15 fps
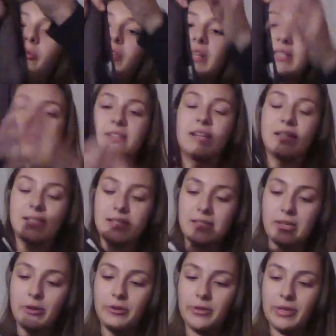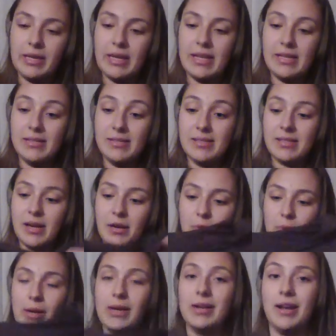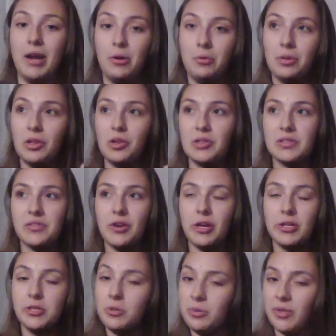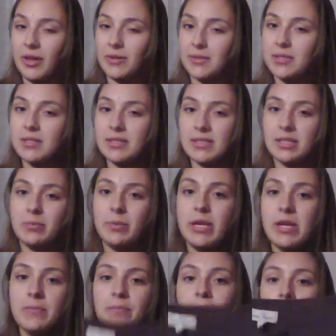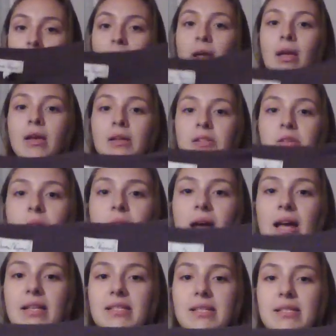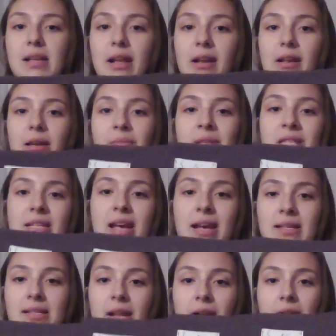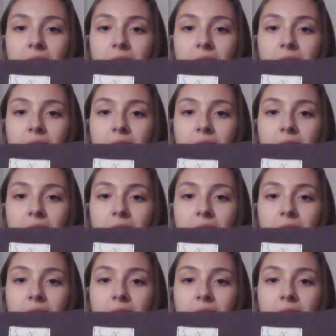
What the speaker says: think it's necessarily in style right now. It looks very 2000s to me. So it has this kind of, I mean, the tag is kind of